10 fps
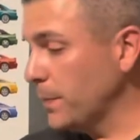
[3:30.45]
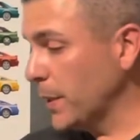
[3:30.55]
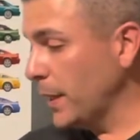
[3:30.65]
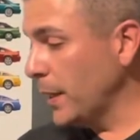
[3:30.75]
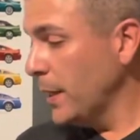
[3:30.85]

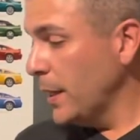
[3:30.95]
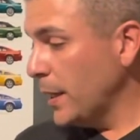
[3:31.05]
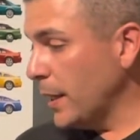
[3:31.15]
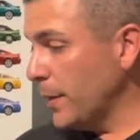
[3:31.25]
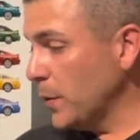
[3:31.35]
Okay,
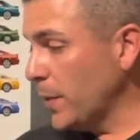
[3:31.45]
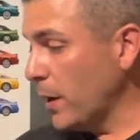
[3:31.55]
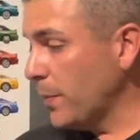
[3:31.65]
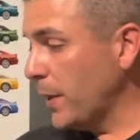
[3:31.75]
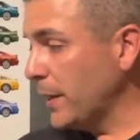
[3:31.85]
you
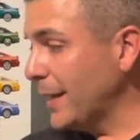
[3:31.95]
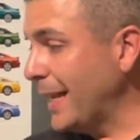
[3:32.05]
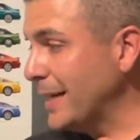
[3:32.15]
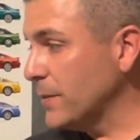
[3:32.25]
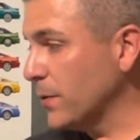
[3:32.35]
probably paid
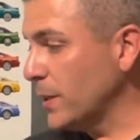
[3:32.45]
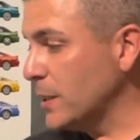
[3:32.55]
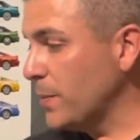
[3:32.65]
less for this